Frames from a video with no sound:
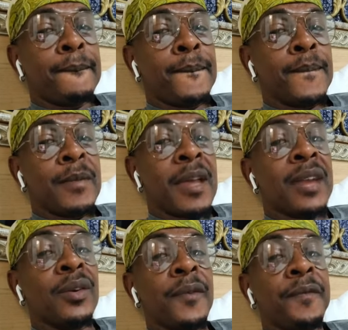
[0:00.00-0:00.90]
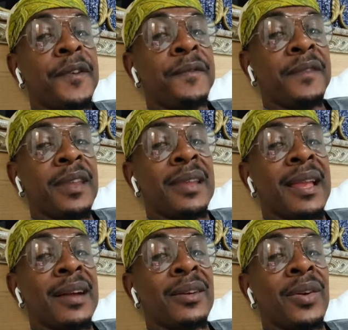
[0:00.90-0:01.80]
and on got fifteen dollar
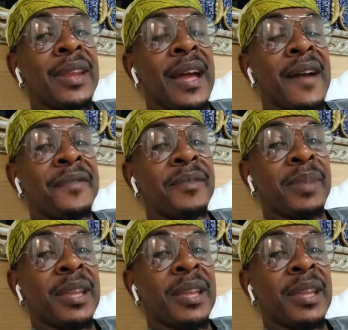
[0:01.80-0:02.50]
coin have offering plate?